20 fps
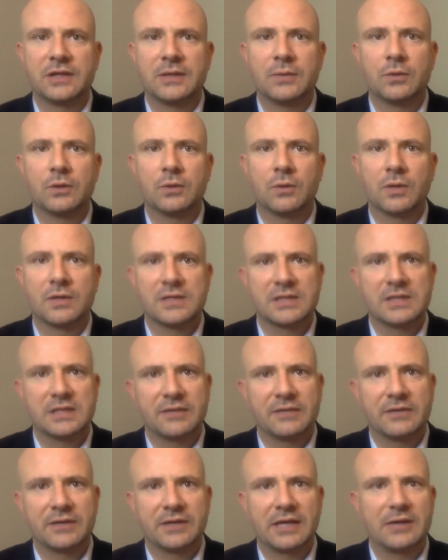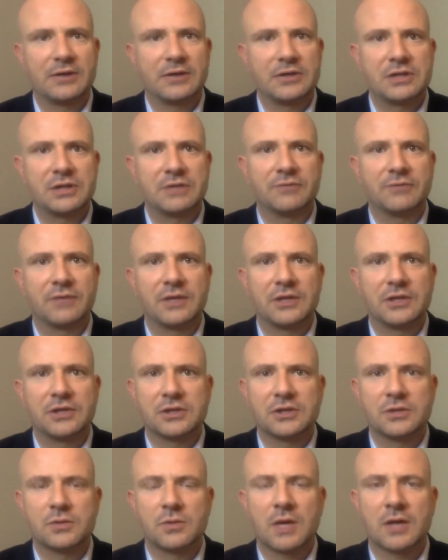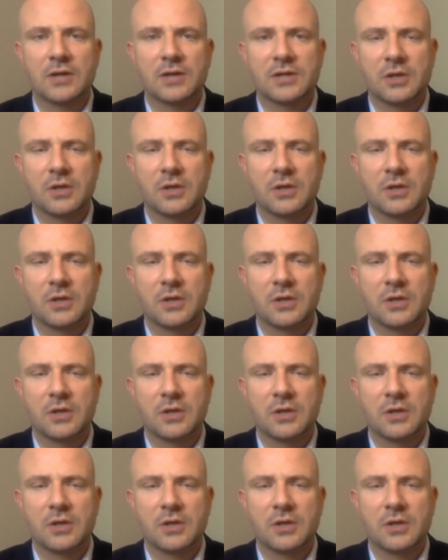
They wouldn't want significant energy inflation as well.